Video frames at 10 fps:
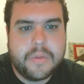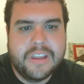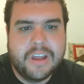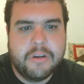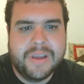
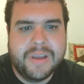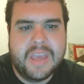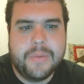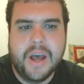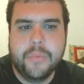have been
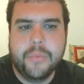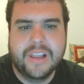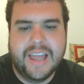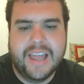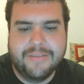keeping up with the
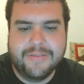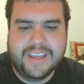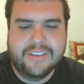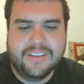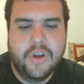live
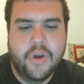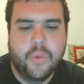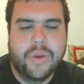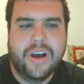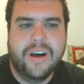feeds,
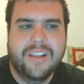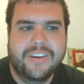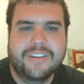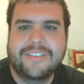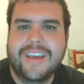we all
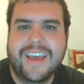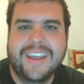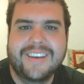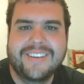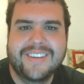
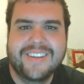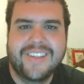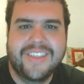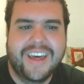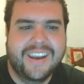understand
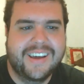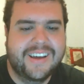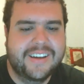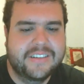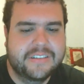
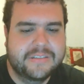that,